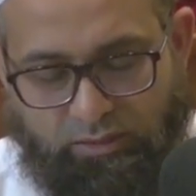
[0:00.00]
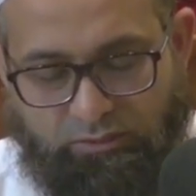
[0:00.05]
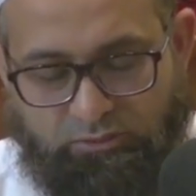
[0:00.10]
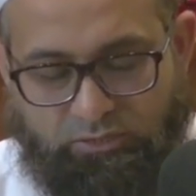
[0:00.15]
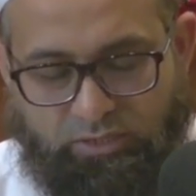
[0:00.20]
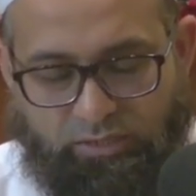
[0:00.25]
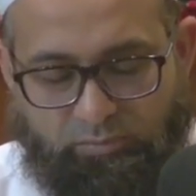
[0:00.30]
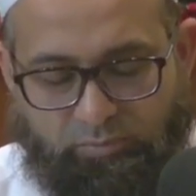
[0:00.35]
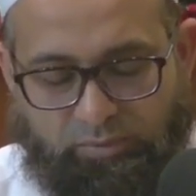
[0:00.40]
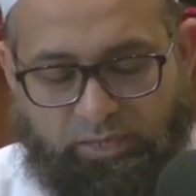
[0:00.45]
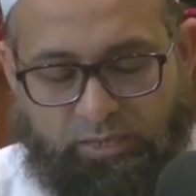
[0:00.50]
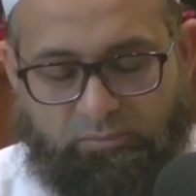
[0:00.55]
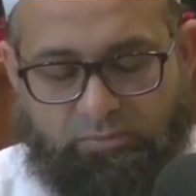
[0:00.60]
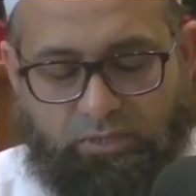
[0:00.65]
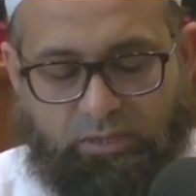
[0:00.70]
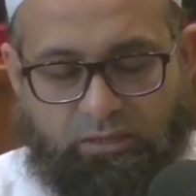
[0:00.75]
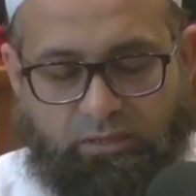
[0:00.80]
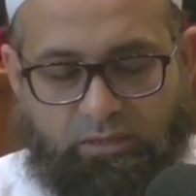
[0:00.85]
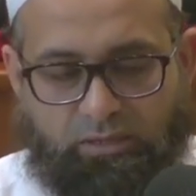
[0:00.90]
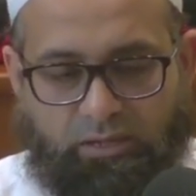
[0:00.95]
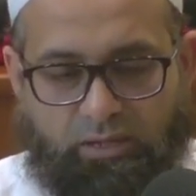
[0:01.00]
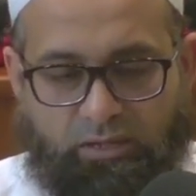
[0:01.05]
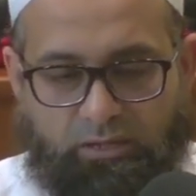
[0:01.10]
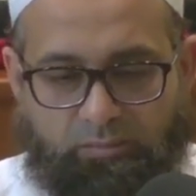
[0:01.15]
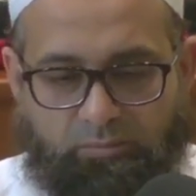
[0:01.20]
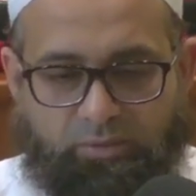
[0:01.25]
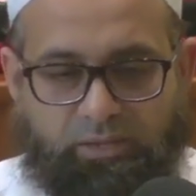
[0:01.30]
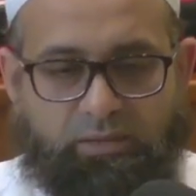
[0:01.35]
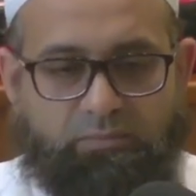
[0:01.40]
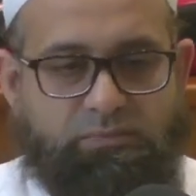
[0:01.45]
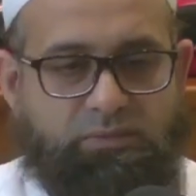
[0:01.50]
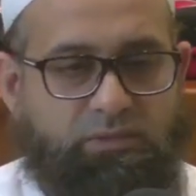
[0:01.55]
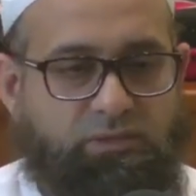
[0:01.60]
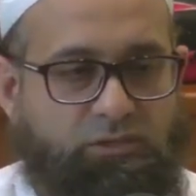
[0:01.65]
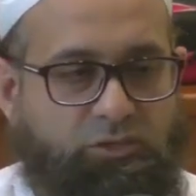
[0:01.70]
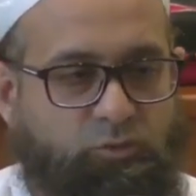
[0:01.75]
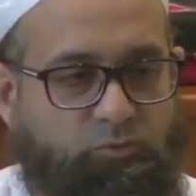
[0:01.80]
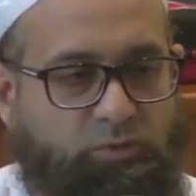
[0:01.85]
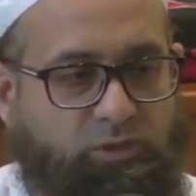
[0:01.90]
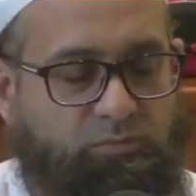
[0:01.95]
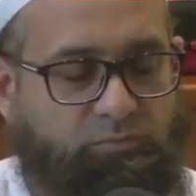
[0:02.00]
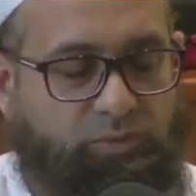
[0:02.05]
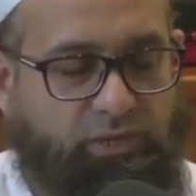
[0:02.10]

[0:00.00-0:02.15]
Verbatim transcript: So he blamed Allah, he blamed the human